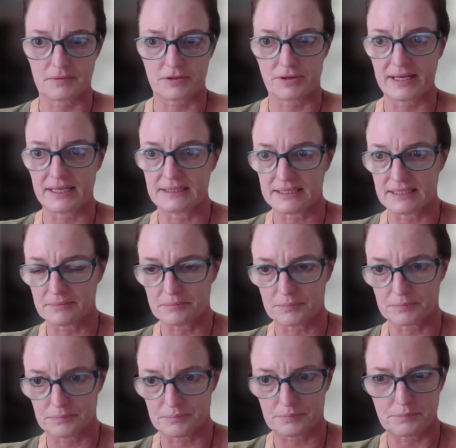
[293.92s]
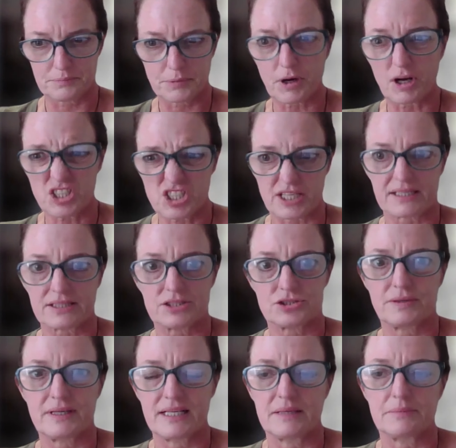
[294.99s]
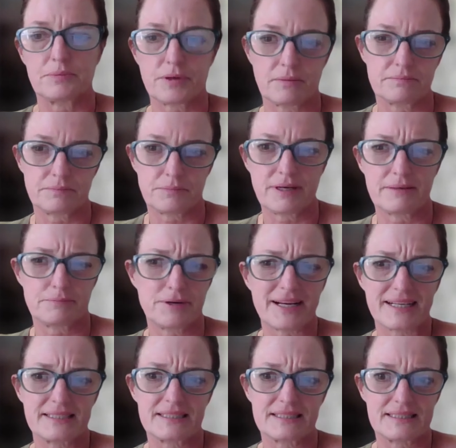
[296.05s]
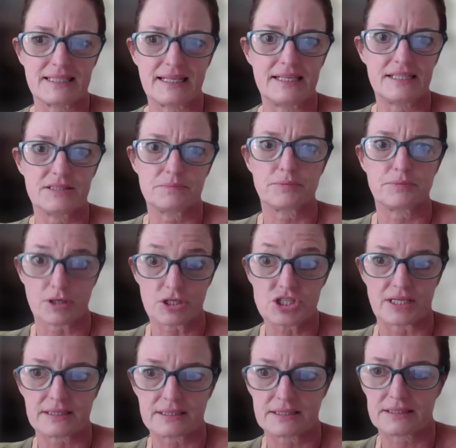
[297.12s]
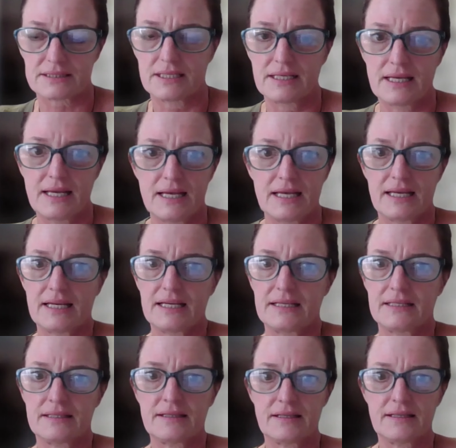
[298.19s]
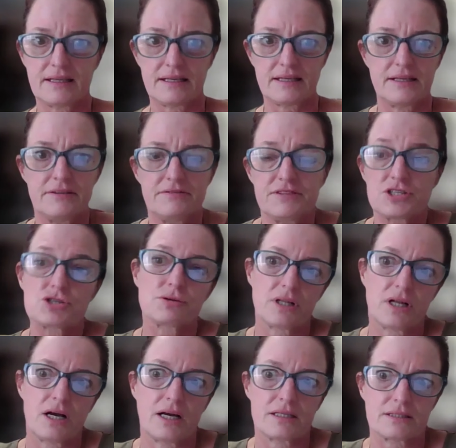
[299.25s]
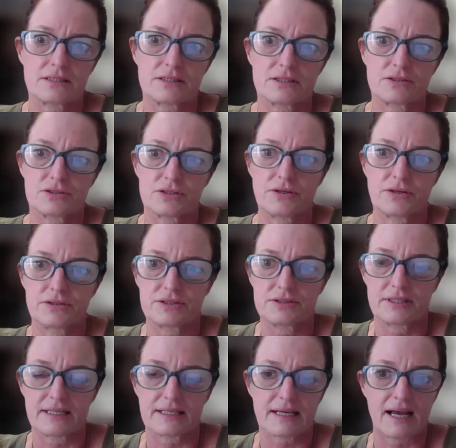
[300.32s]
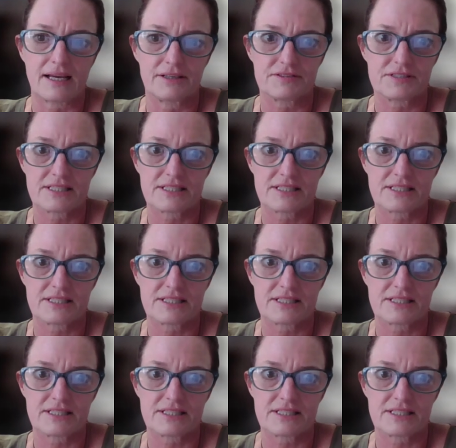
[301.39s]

creating projects, really, practice-led projects in the visual arts. So it's the kind of